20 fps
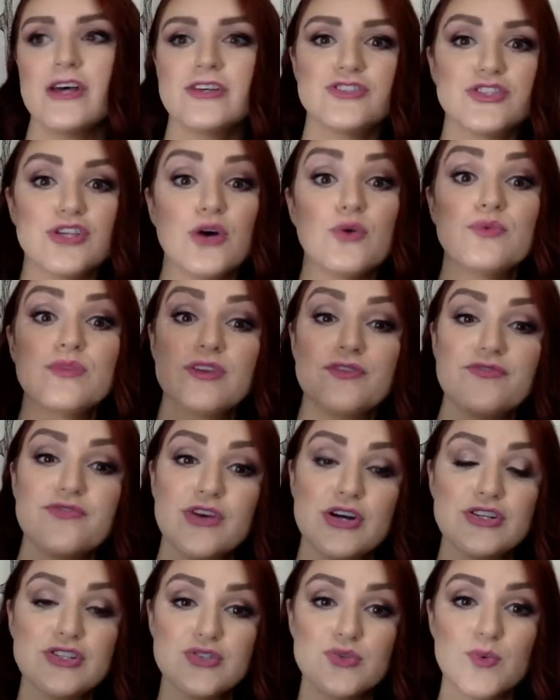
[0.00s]
So, the
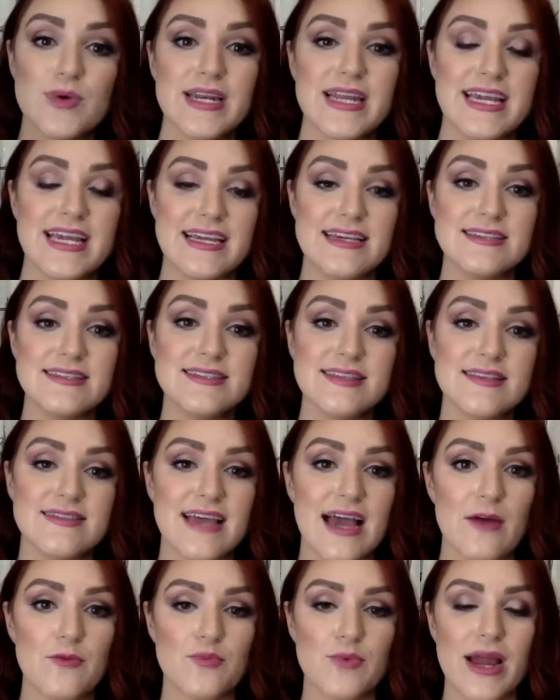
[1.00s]
first one is
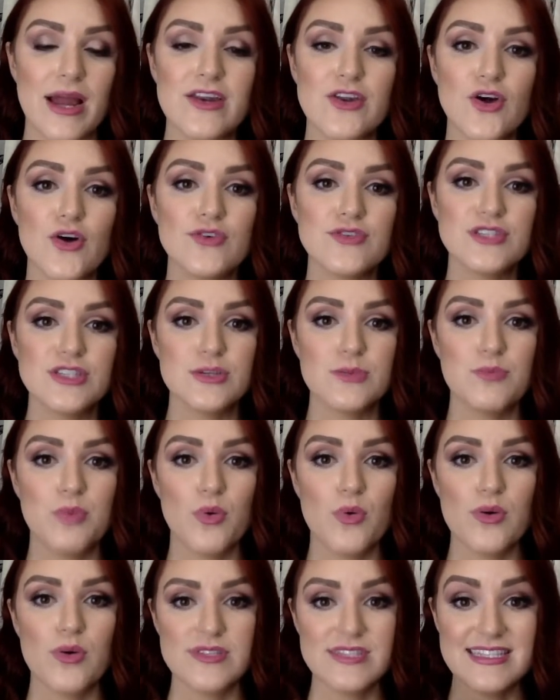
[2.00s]
that retinol
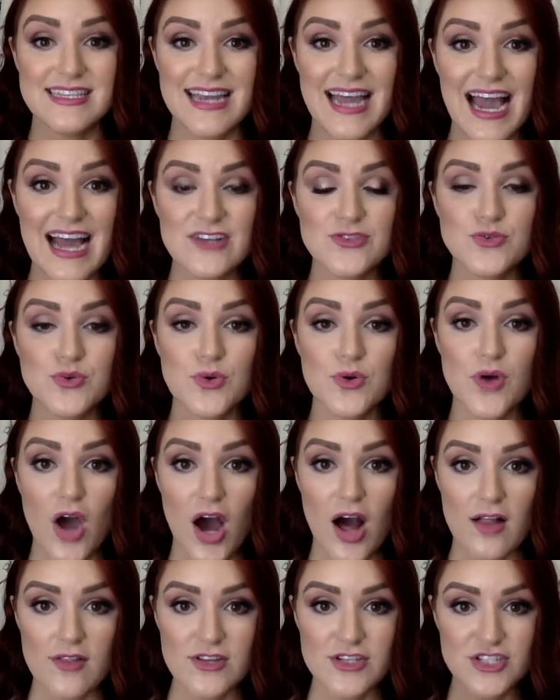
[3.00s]
supports natural
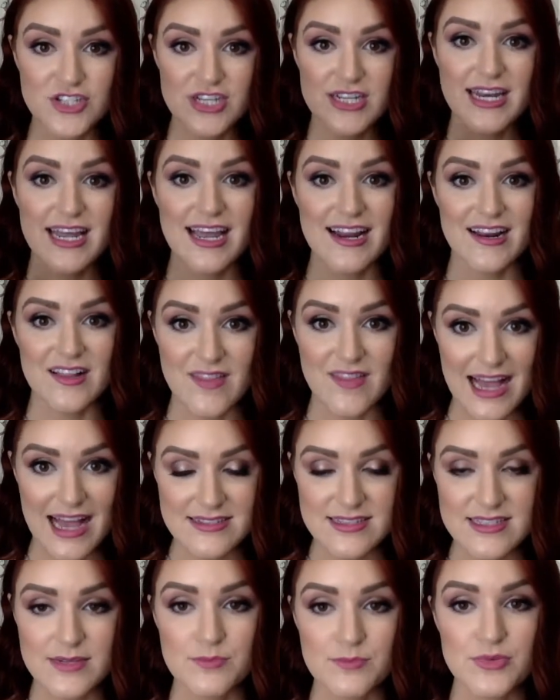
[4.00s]
collagen and
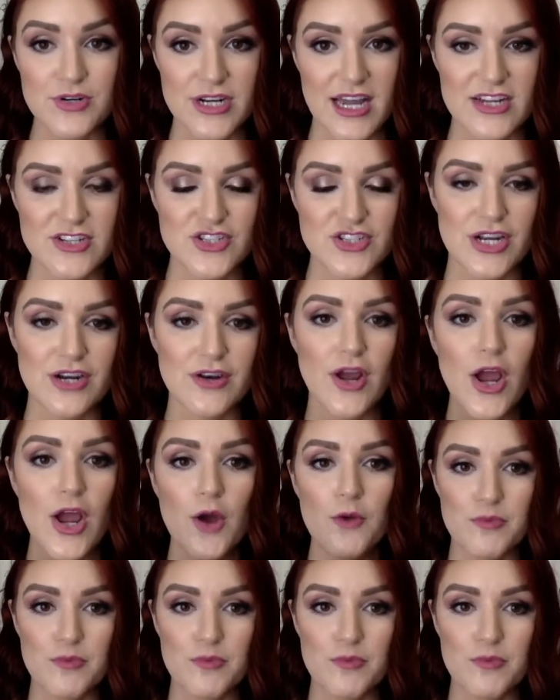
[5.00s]
elastin production.